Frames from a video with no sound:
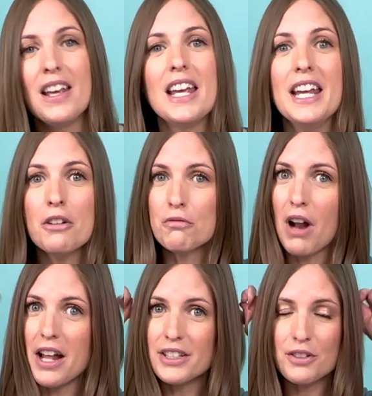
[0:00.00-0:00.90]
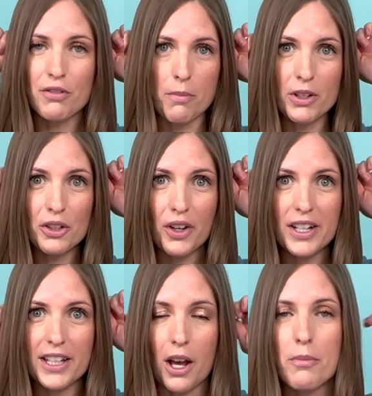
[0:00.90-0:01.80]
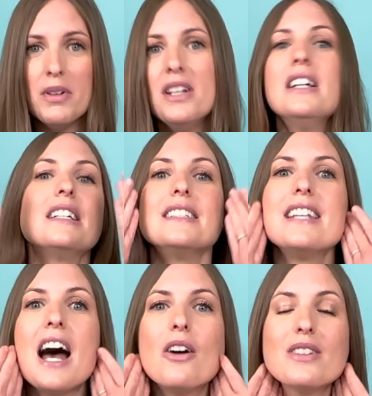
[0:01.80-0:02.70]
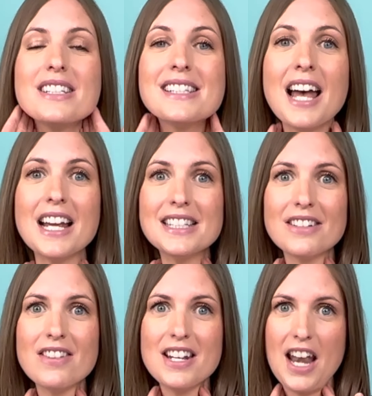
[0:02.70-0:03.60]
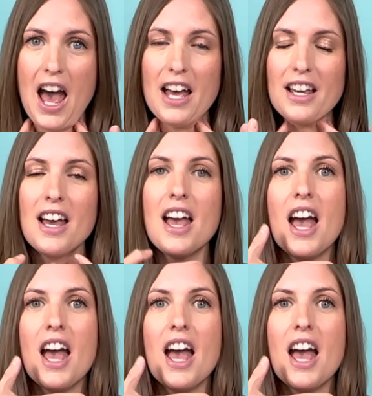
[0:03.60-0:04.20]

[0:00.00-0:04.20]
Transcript: It runs from the cranium down the sides of the neck,